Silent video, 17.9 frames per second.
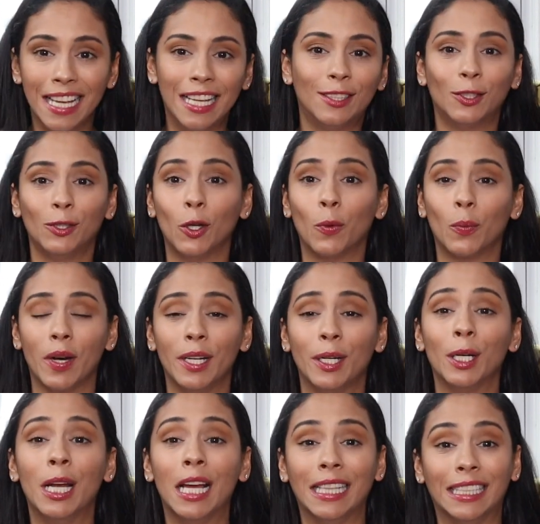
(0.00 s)
it's a
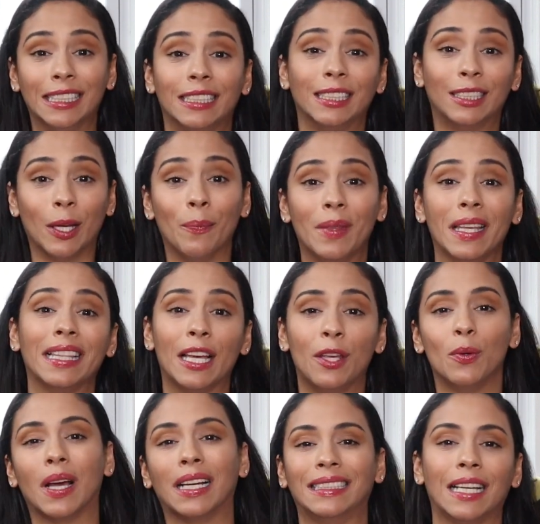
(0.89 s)
no-brainer. This is something
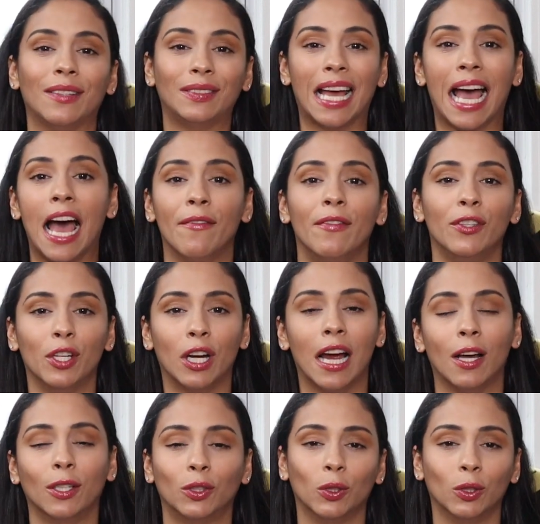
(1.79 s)
that you guys have to have in your
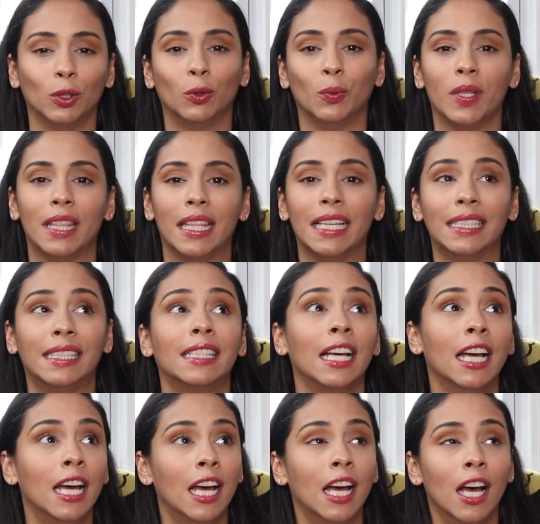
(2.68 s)
households. With this
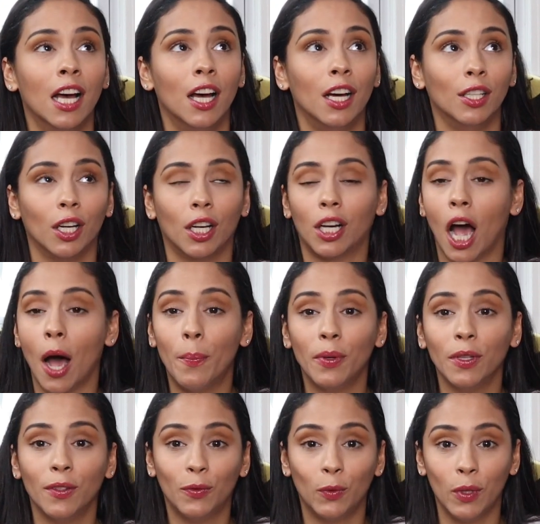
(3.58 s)

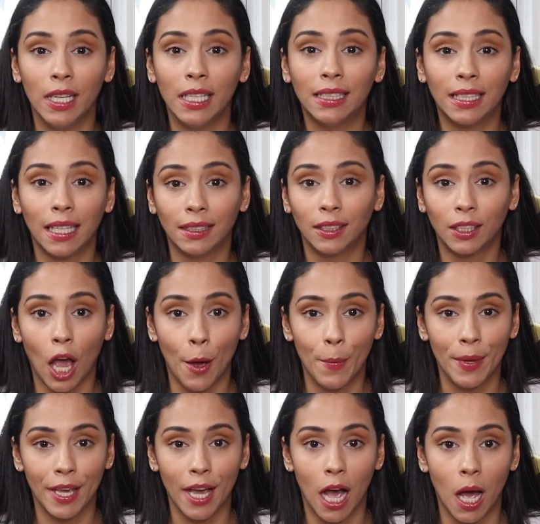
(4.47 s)
couple of weeks that's
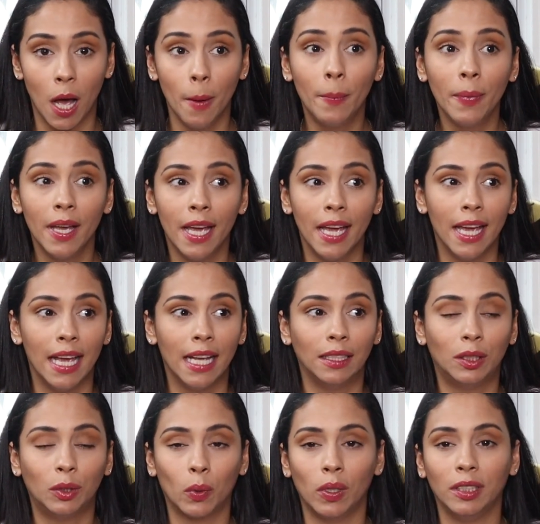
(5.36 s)
coming up,
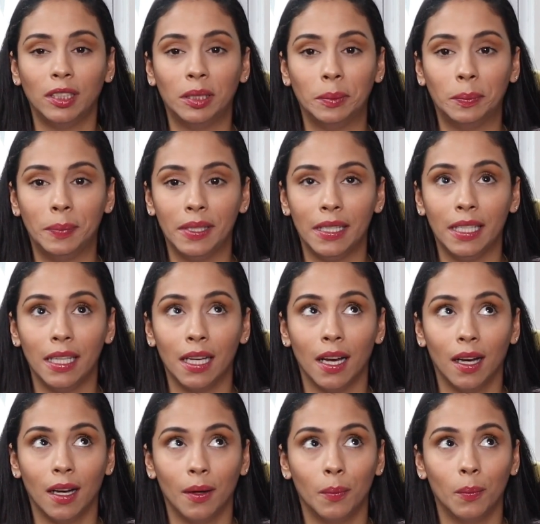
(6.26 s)
it's going to be
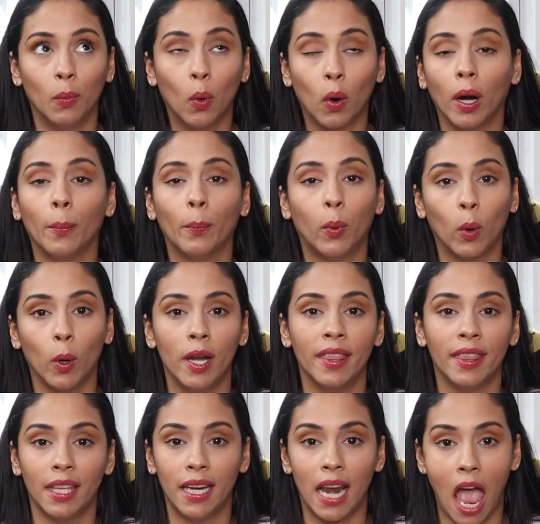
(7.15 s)
more
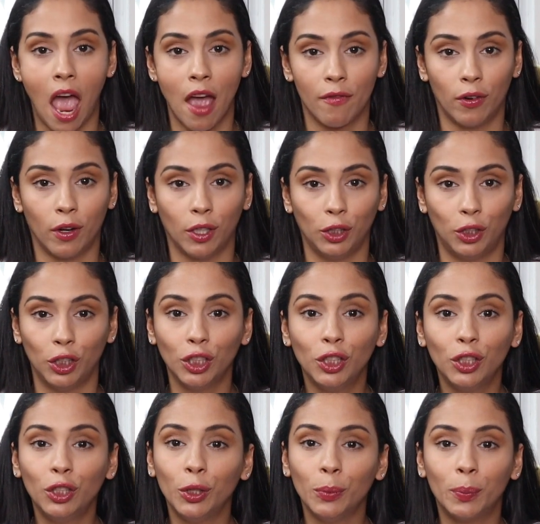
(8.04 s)
important than ever
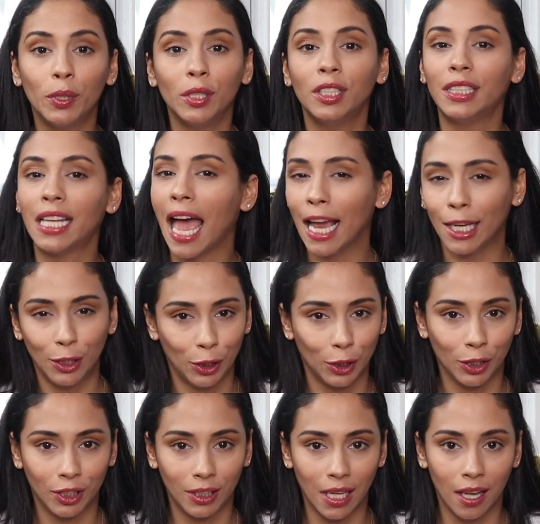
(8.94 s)
just to protect
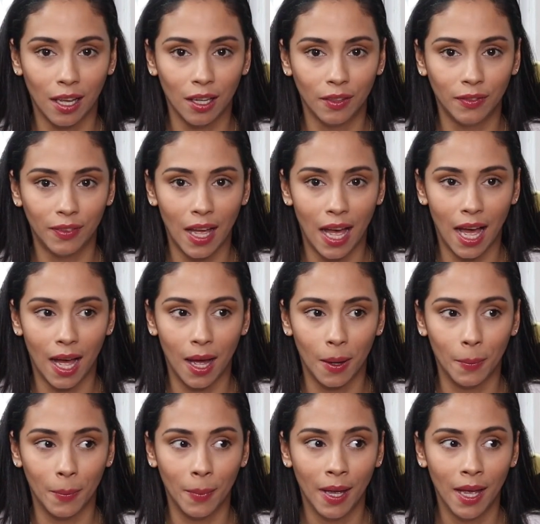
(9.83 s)
yourself
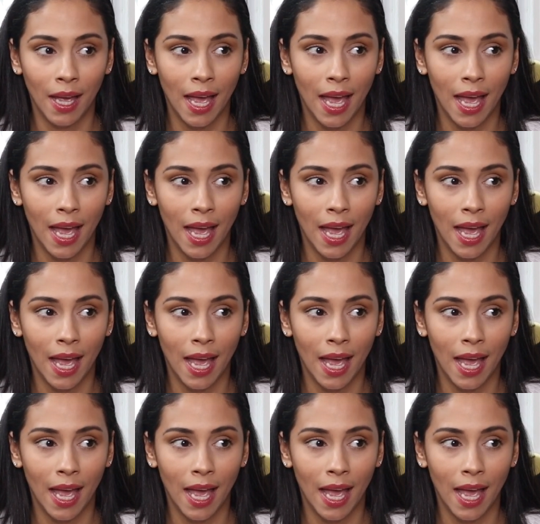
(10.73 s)
and